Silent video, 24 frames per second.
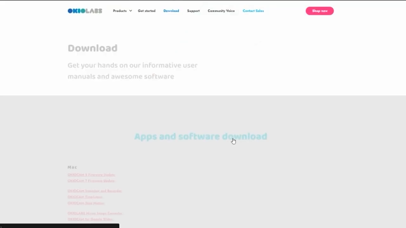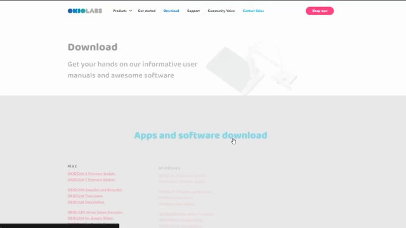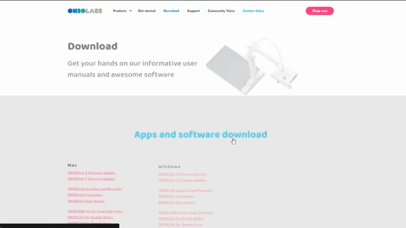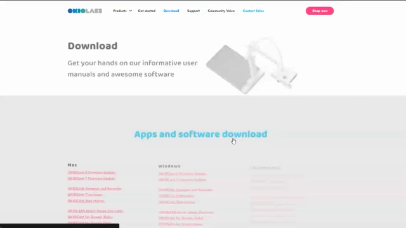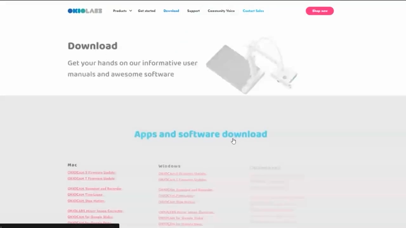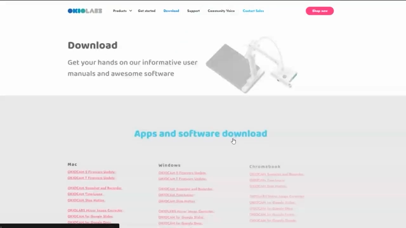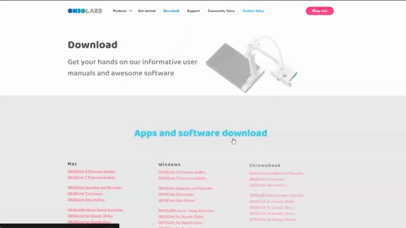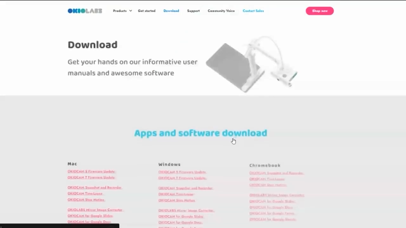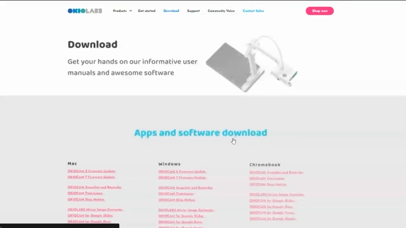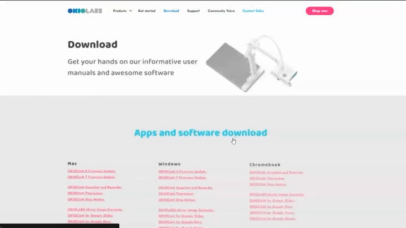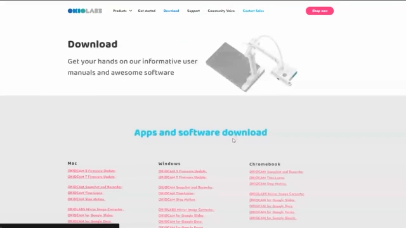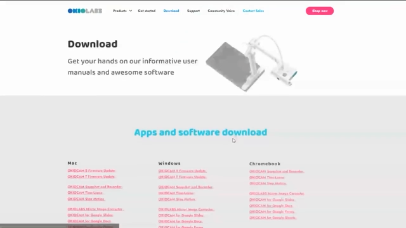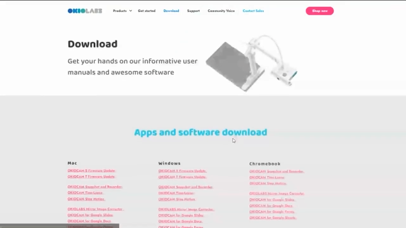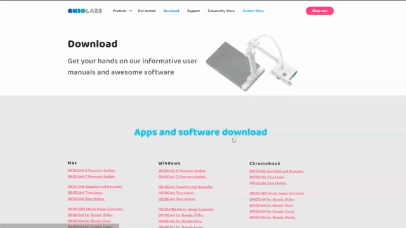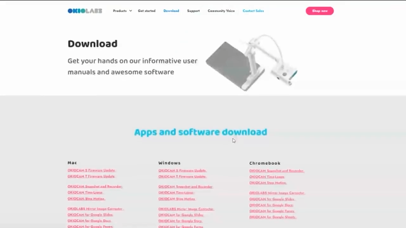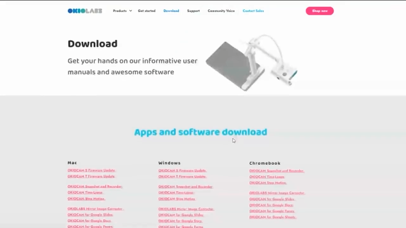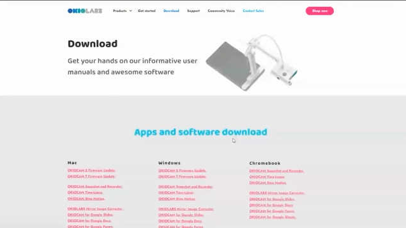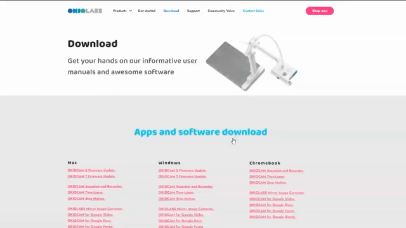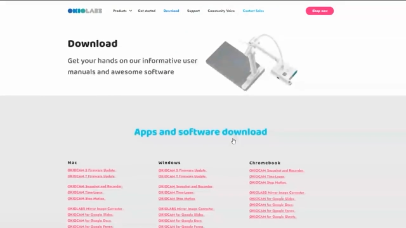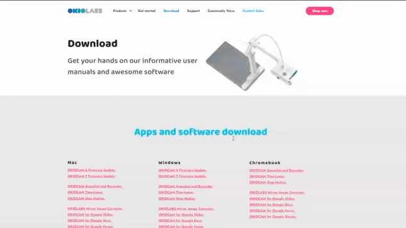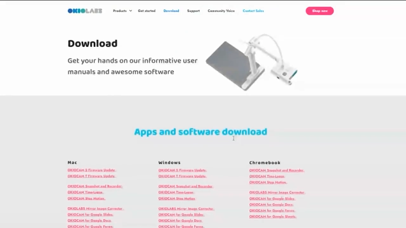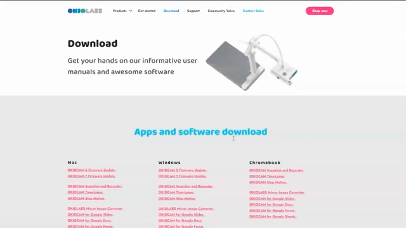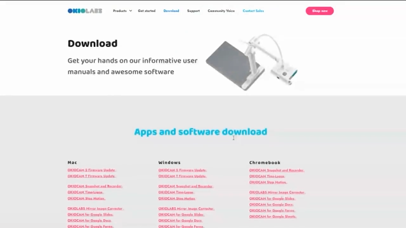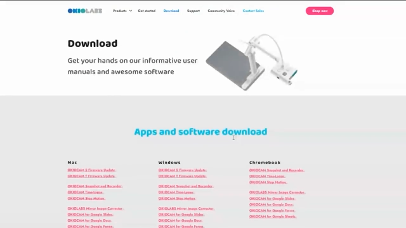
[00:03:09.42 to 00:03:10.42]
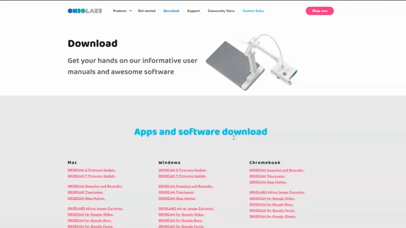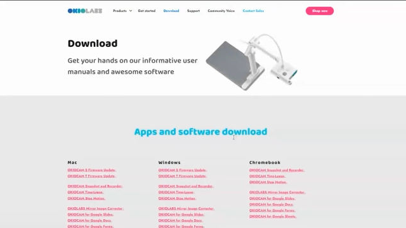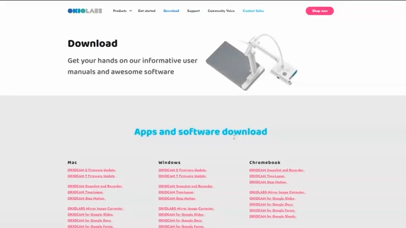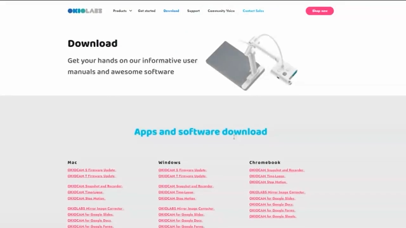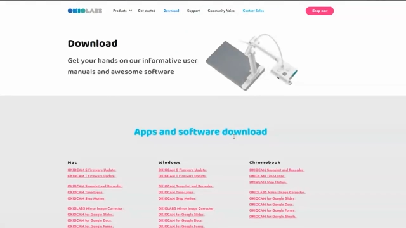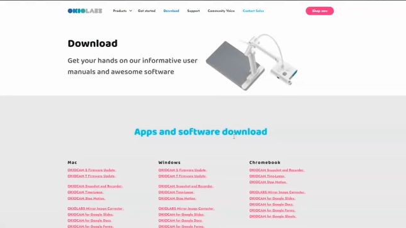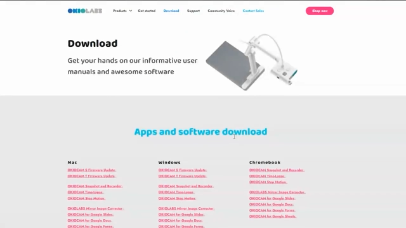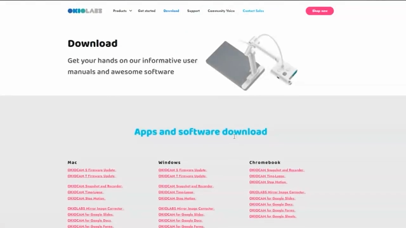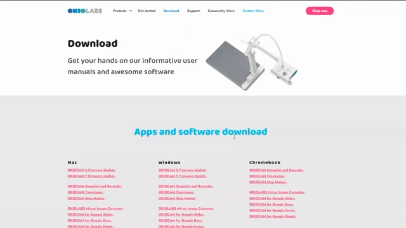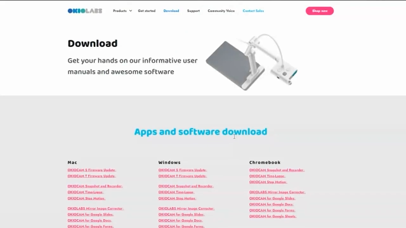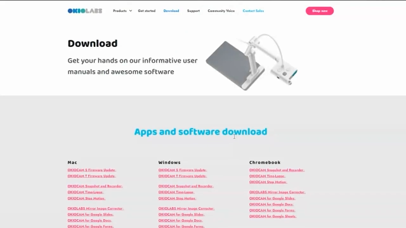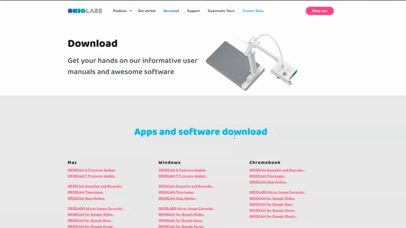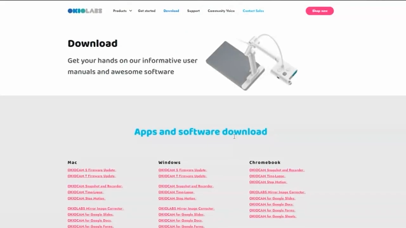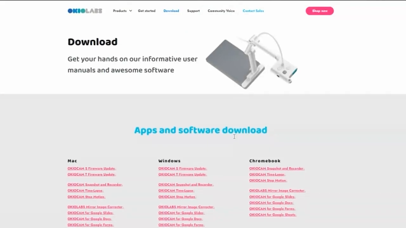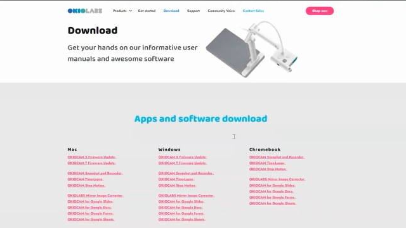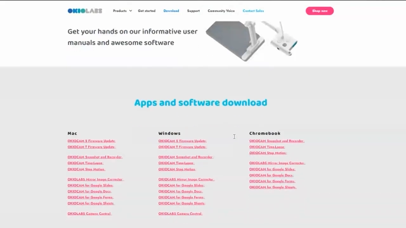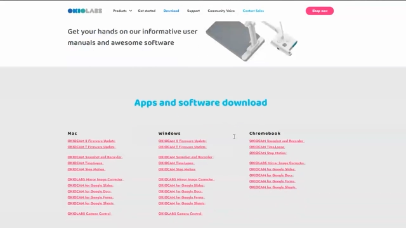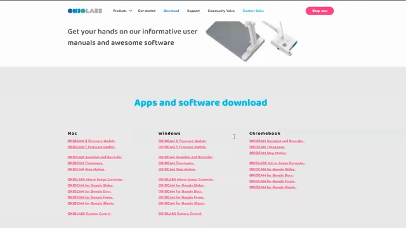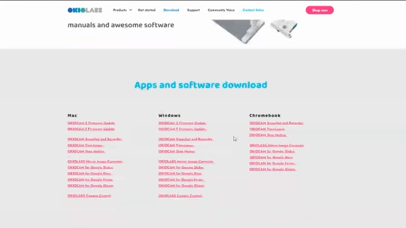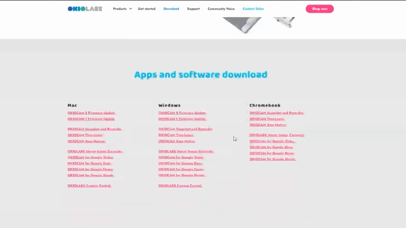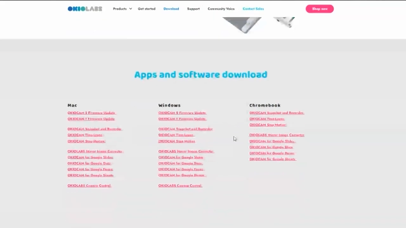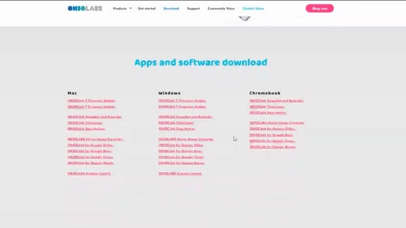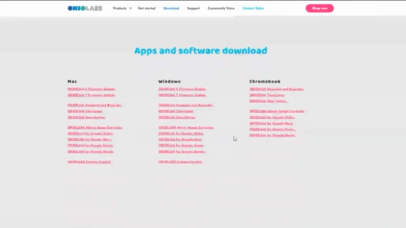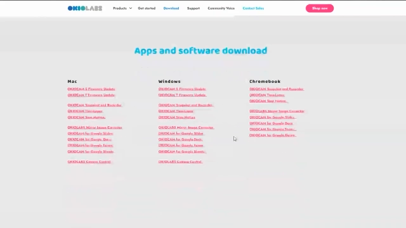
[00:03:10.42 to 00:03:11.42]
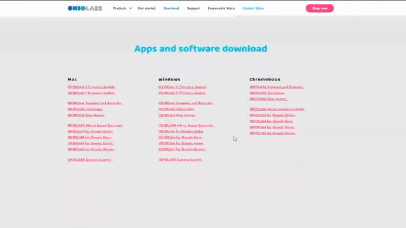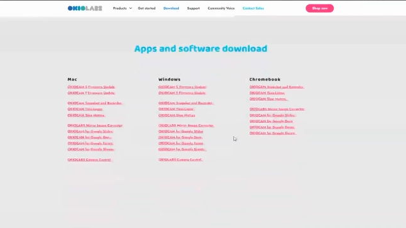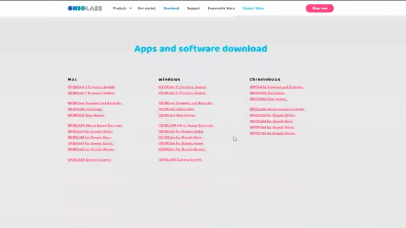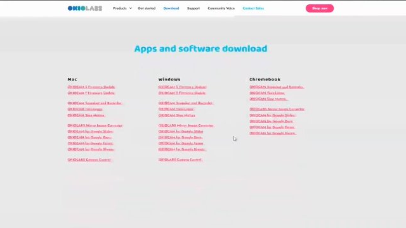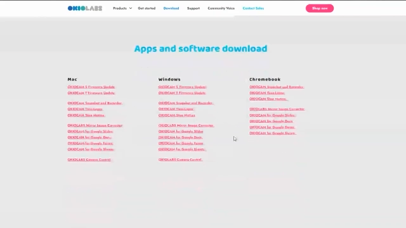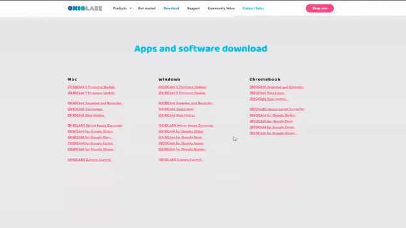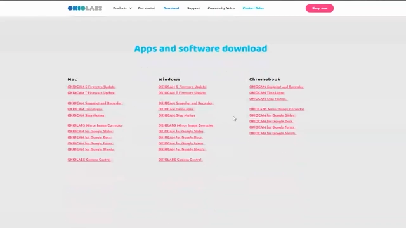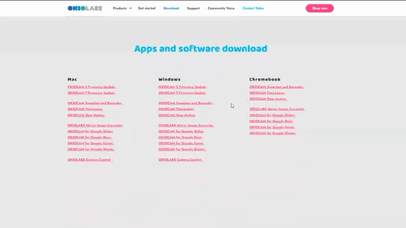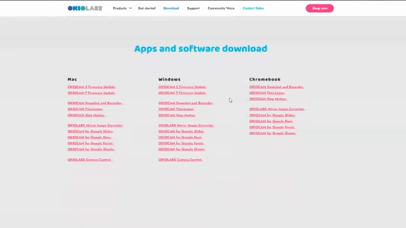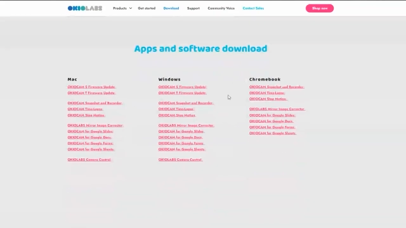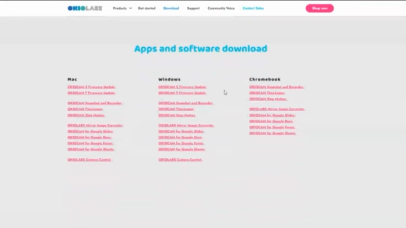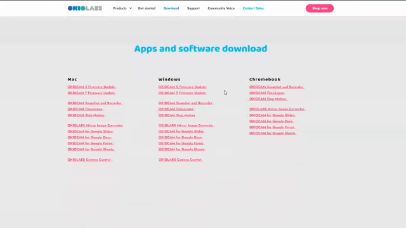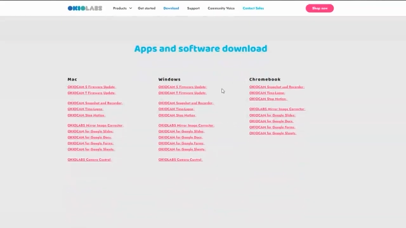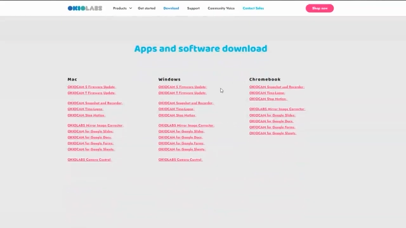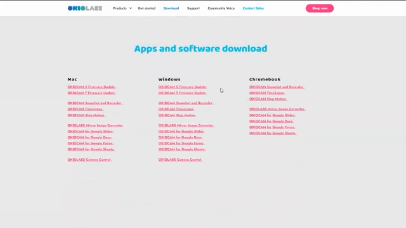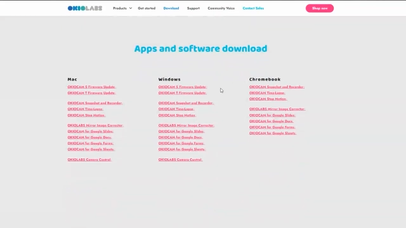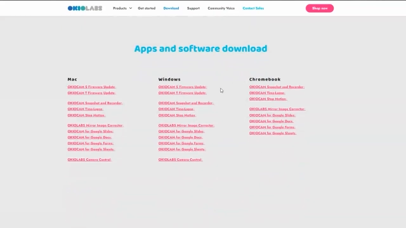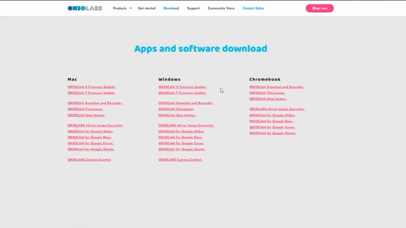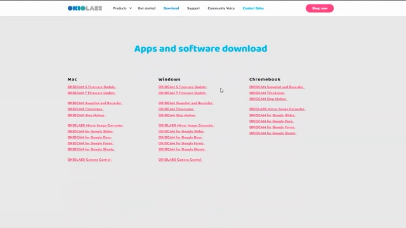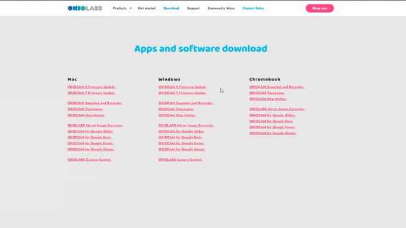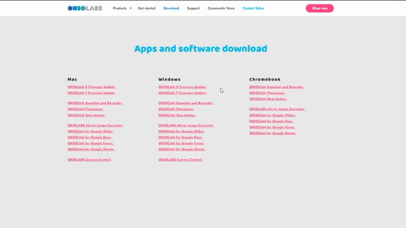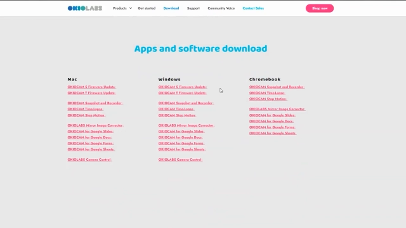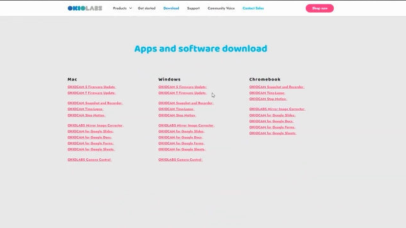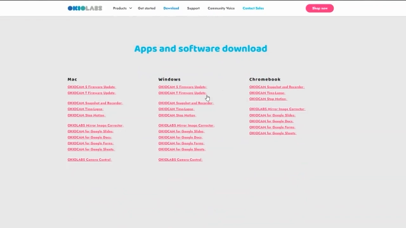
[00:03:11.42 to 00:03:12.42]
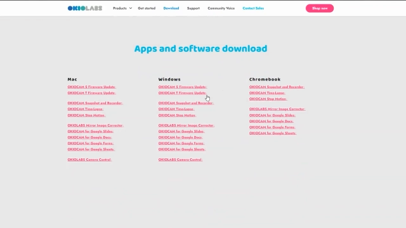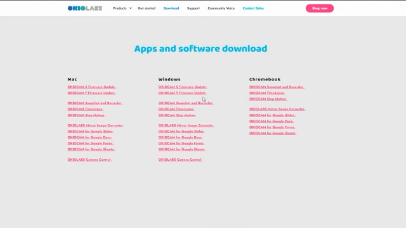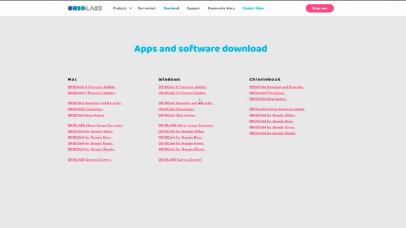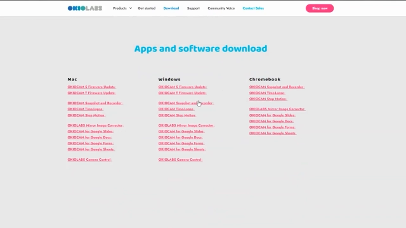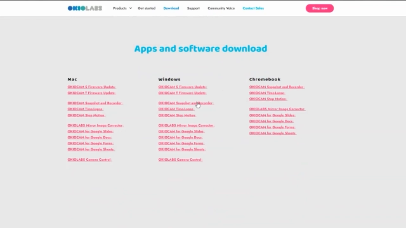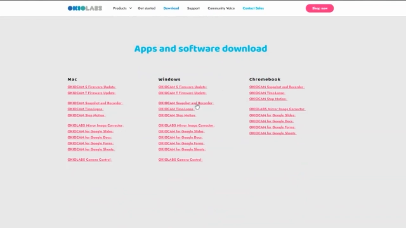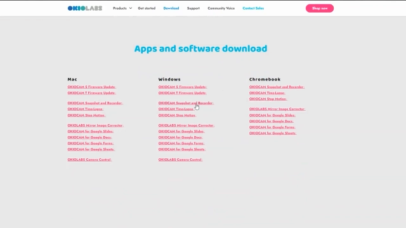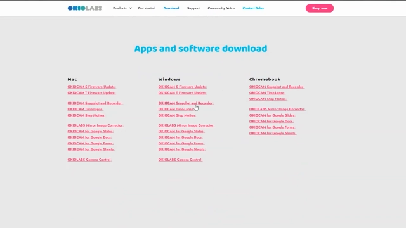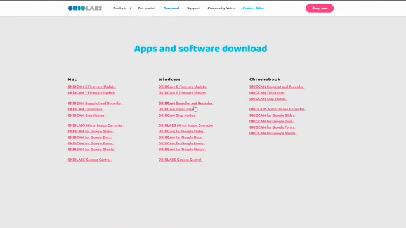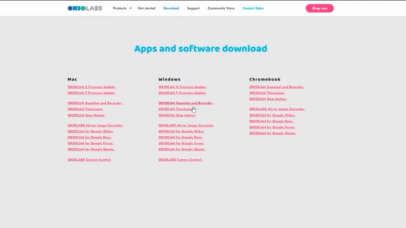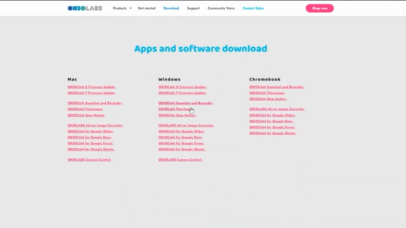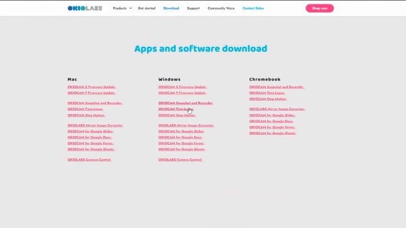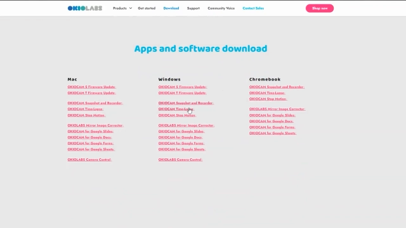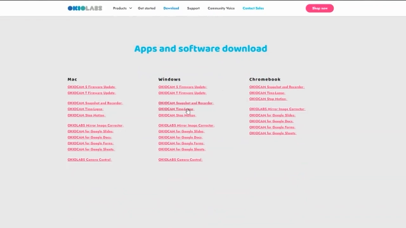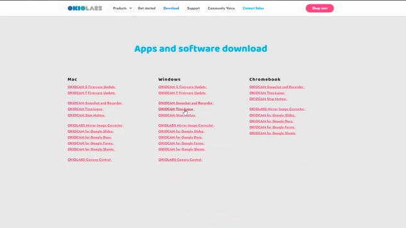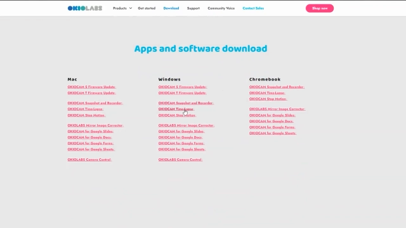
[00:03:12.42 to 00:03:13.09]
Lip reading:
[unreadable: no face in view]